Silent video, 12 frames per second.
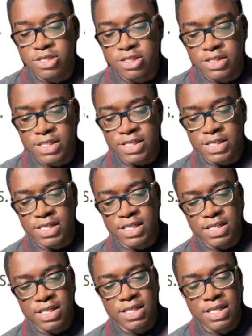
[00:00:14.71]

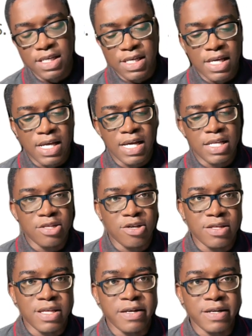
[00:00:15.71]
justice, and
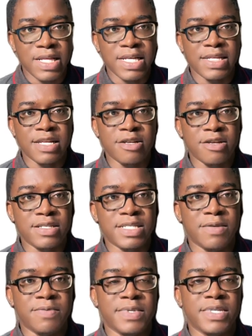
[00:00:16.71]
other related
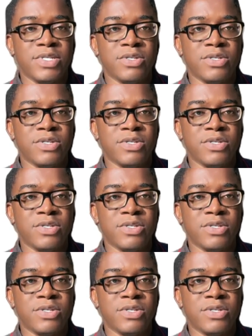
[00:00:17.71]
concepts.